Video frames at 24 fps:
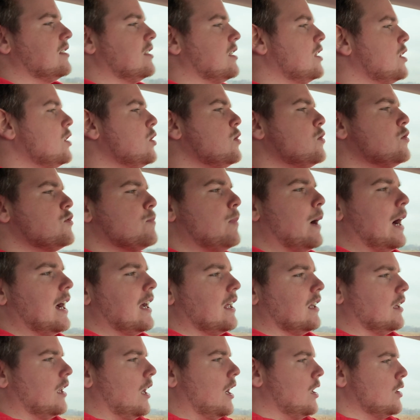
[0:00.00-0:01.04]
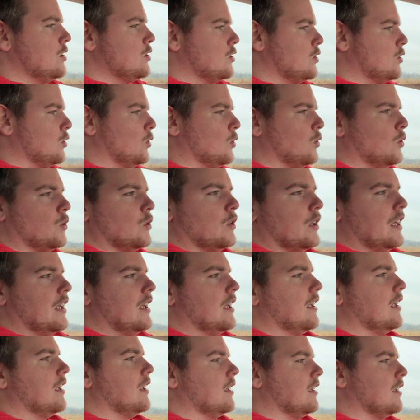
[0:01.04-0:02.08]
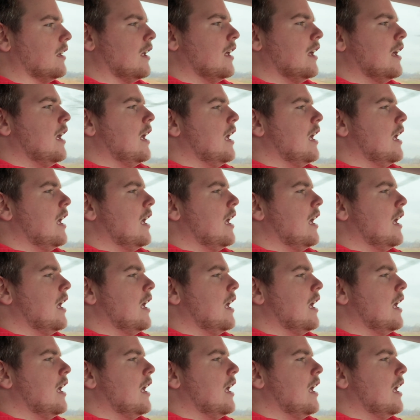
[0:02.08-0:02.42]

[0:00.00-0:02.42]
huge biological and